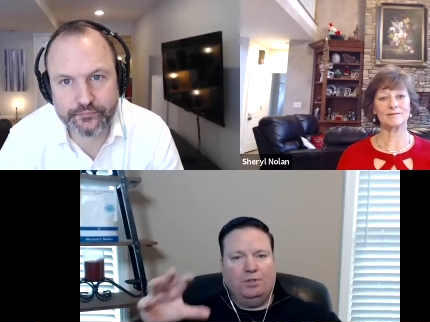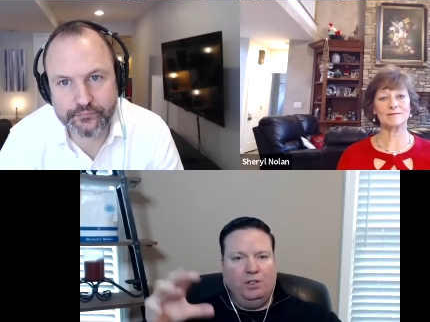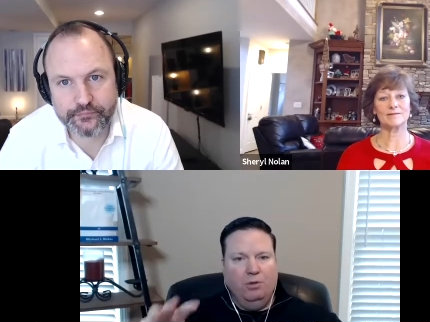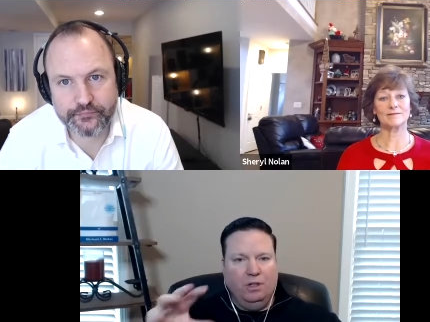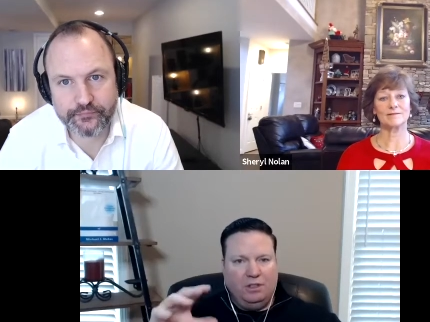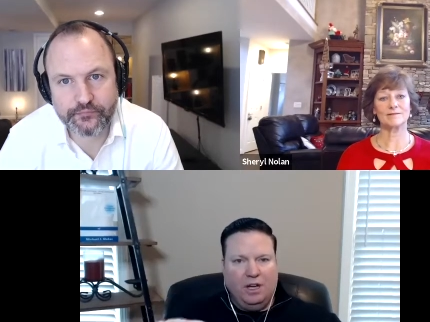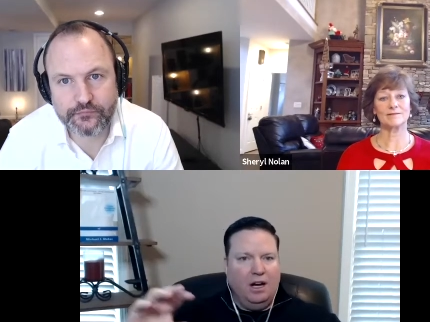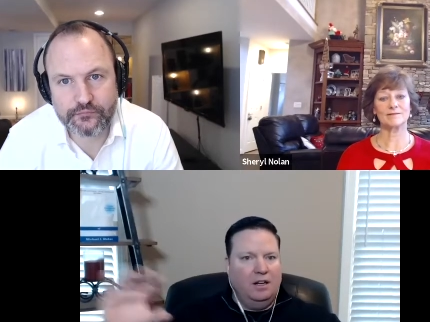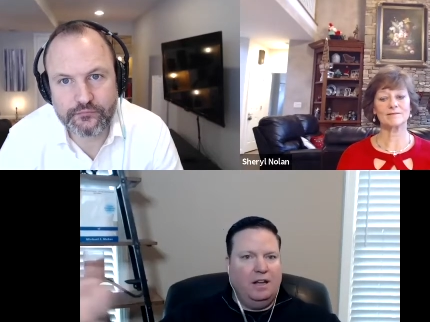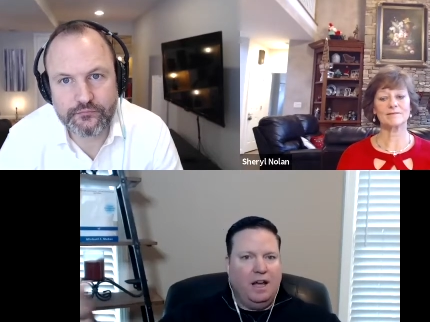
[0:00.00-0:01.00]
Speaker 1: you a
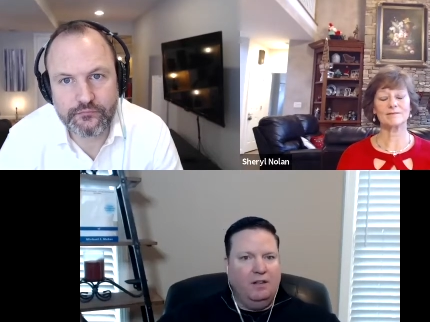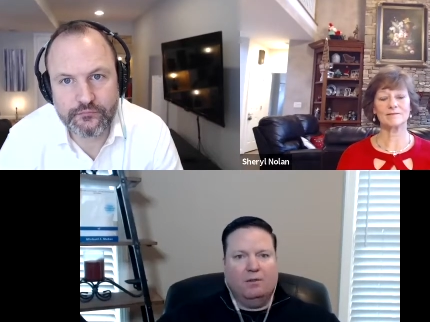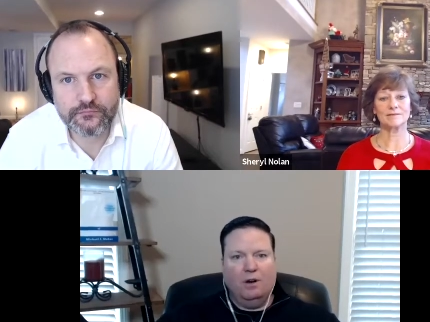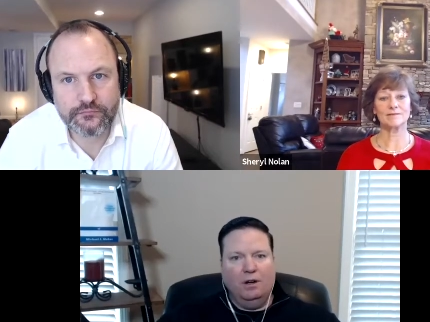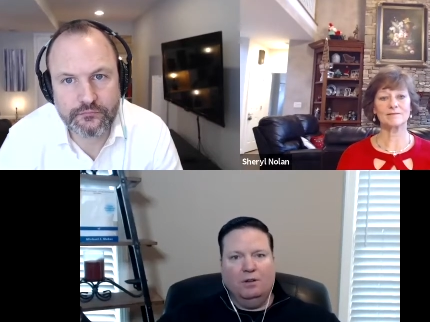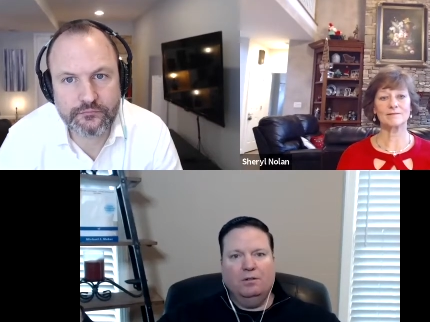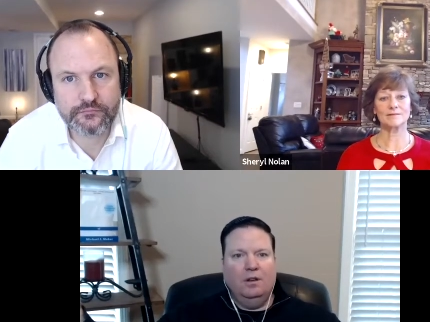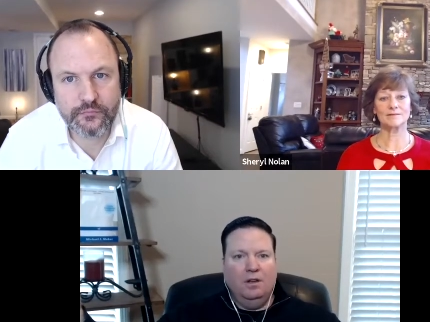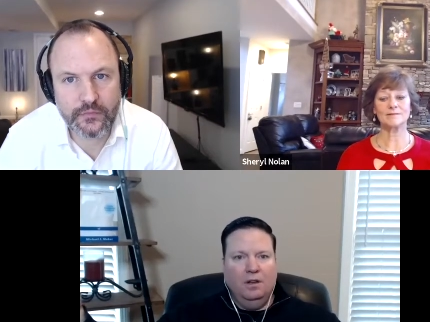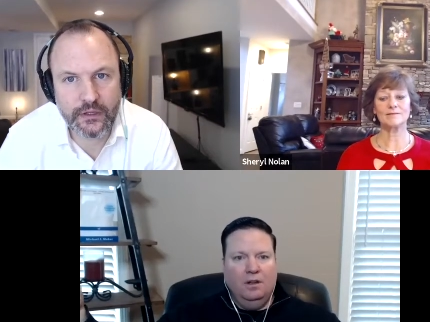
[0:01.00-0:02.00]
ton down the road
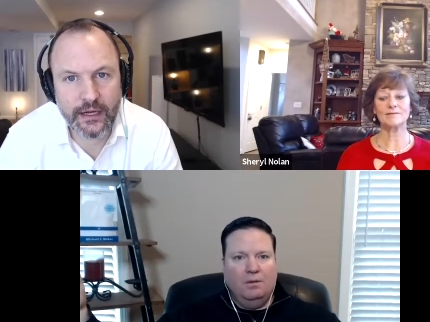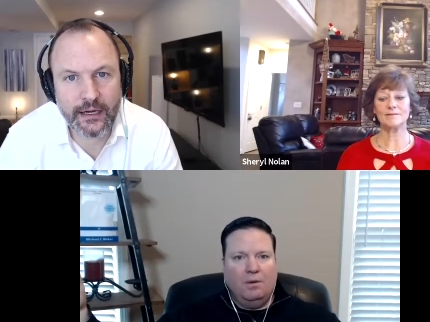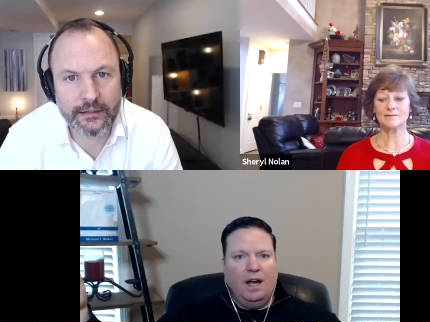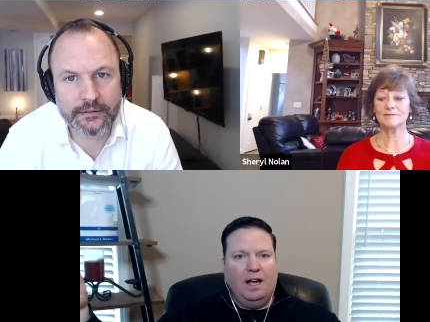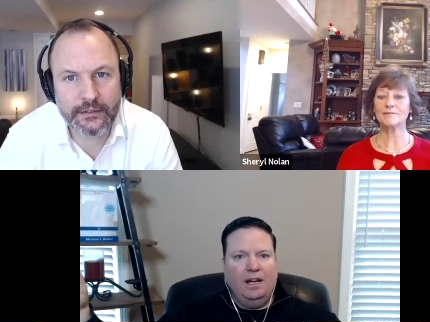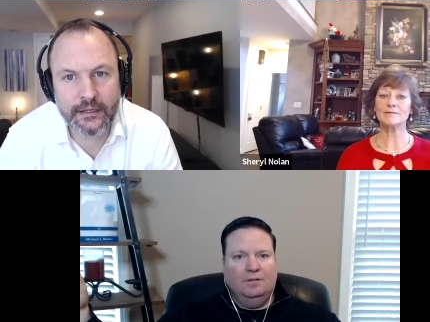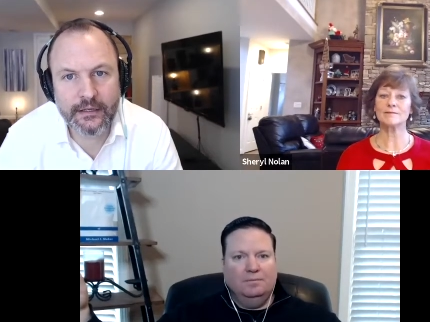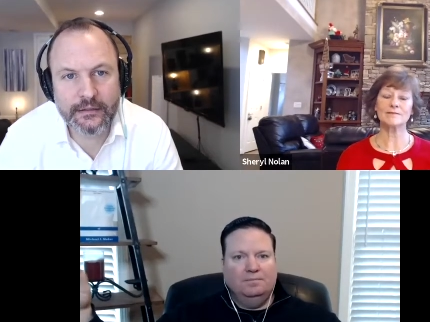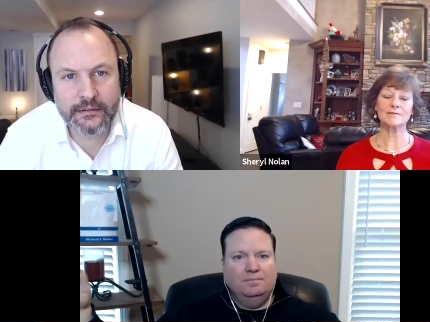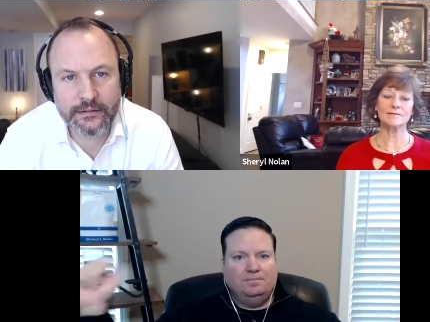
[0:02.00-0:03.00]
Speaker 2: yeah right
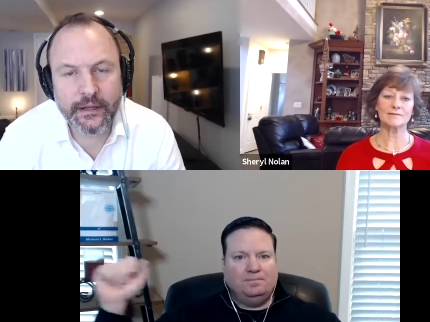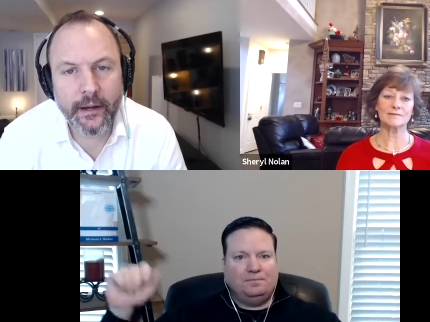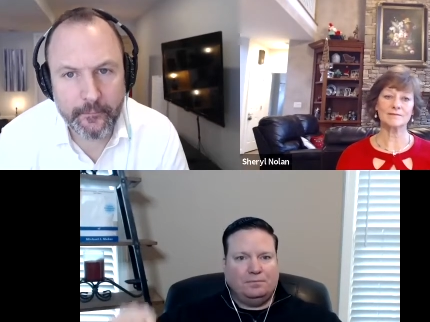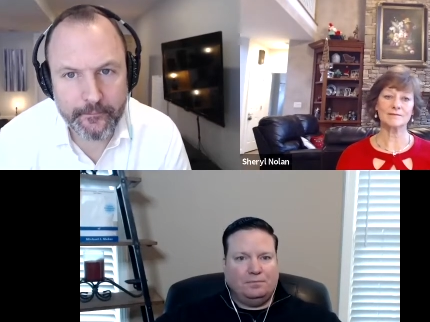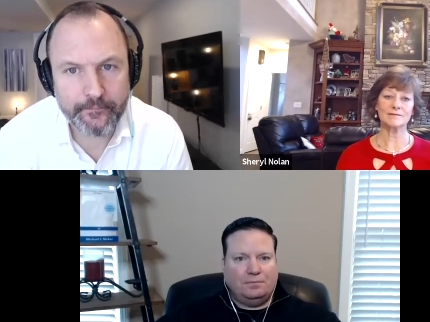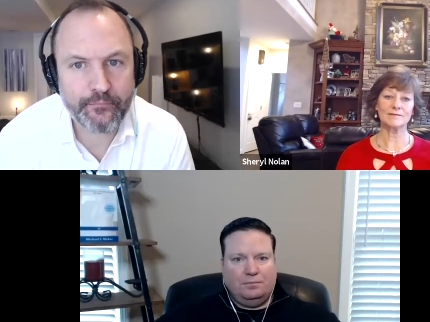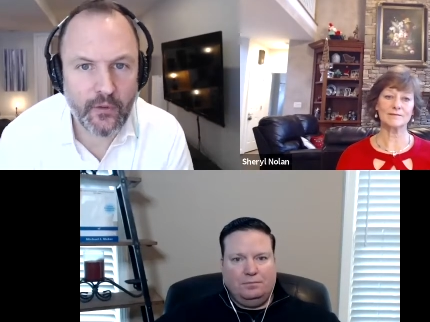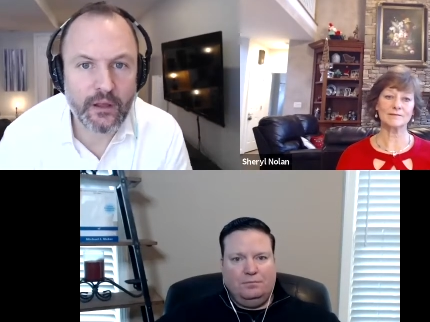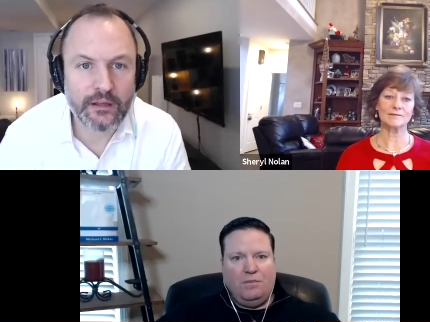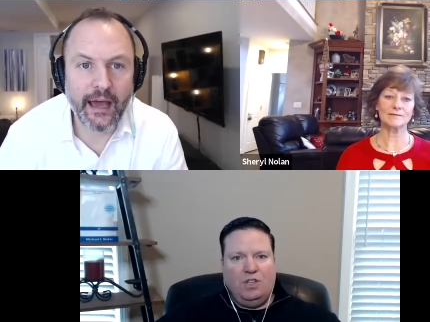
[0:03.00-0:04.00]
yep
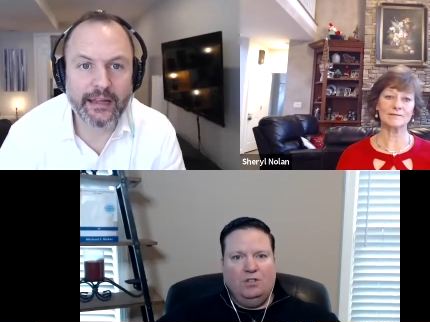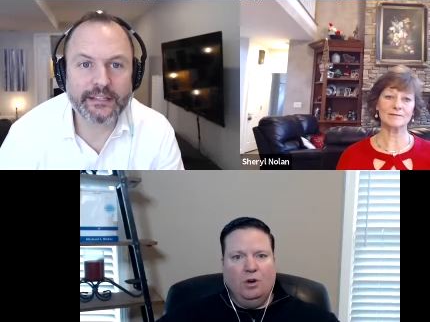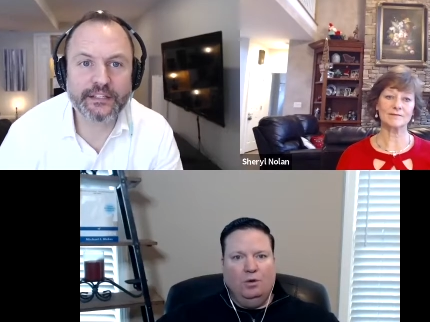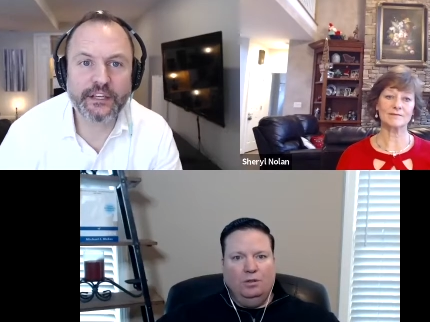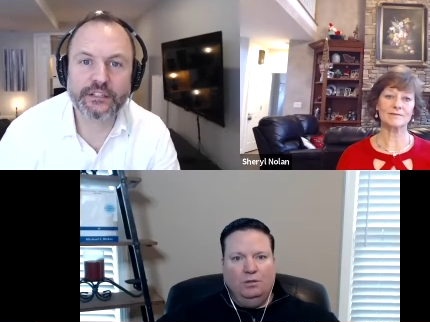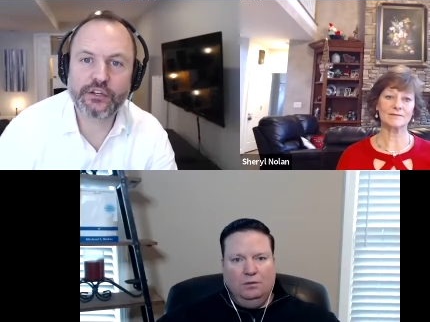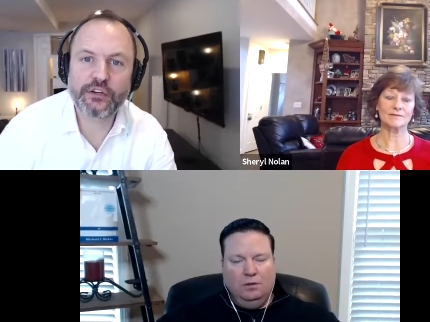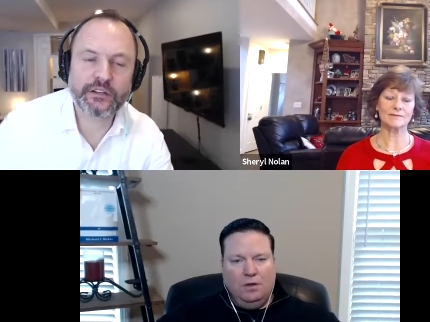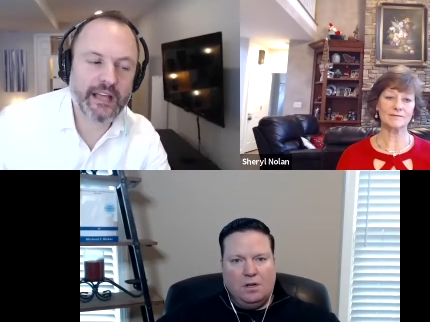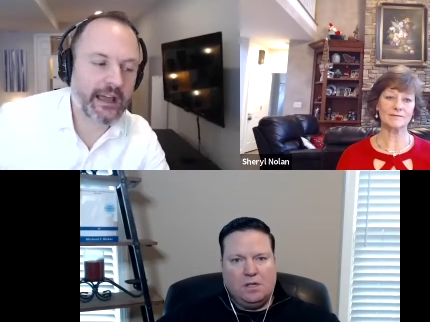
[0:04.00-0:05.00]
yeah, it is good too
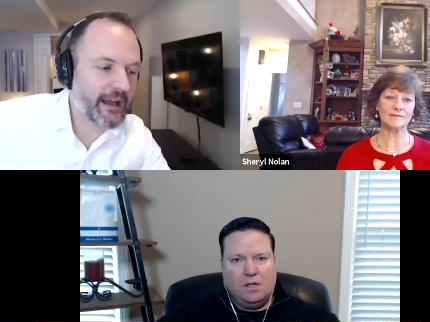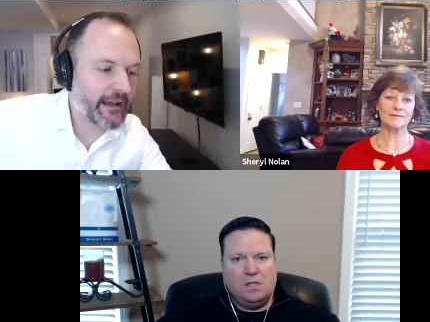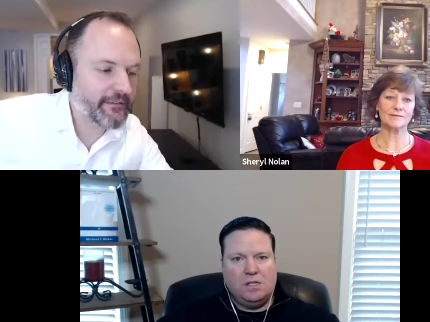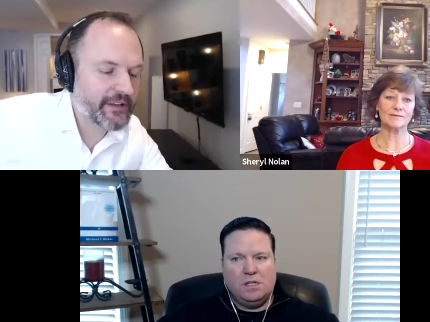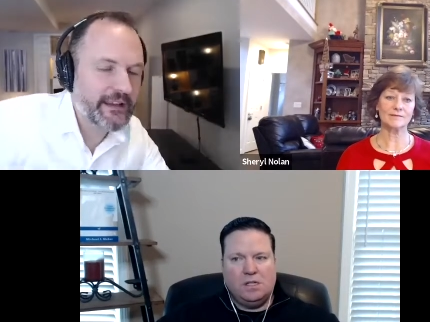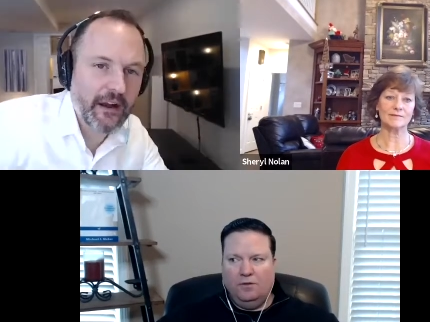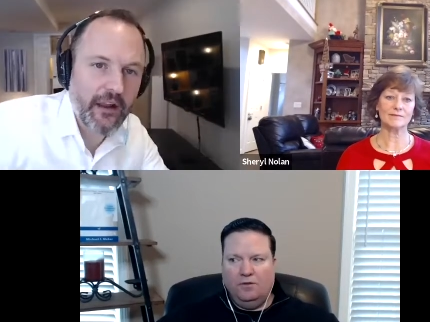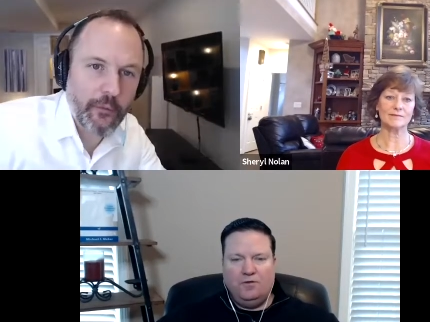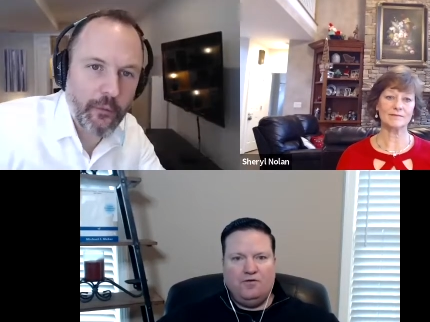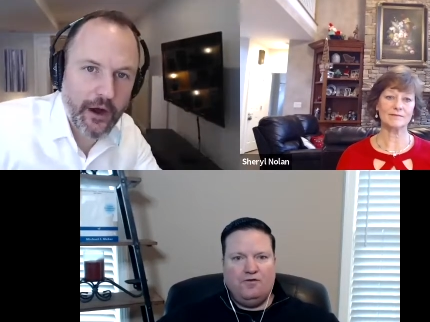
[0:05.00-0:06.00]
because I I've seen that a
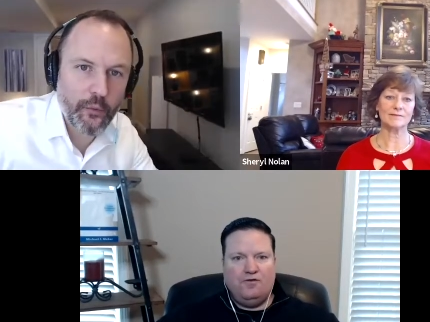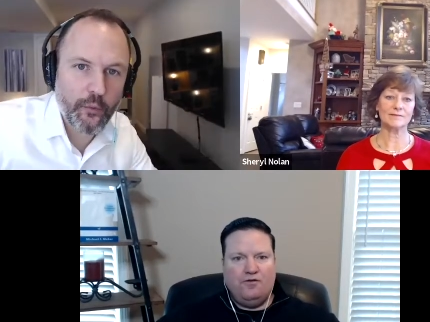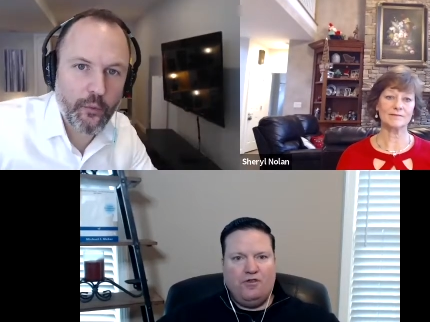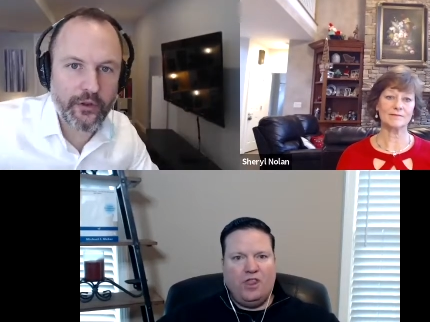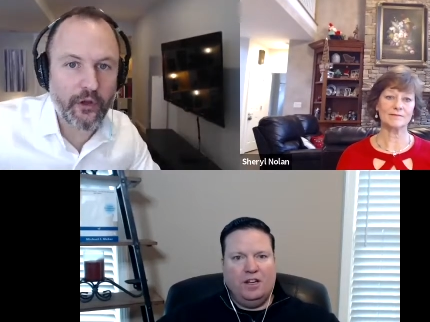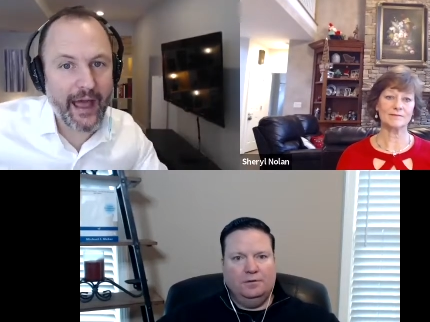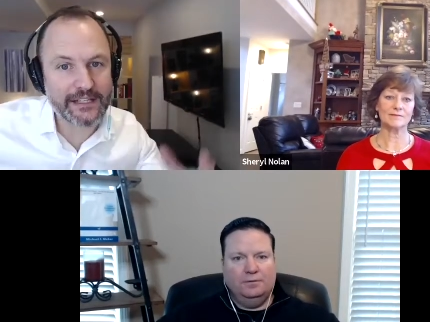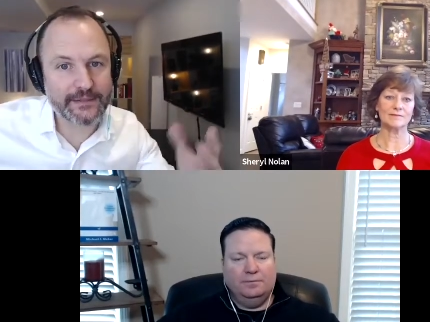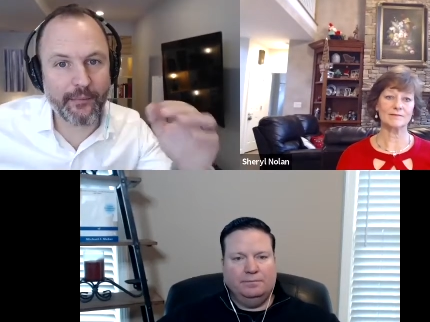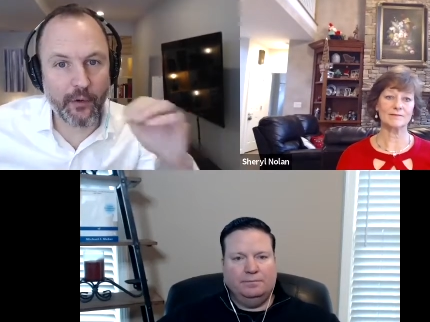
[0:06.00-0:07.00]
lot where you'll ask people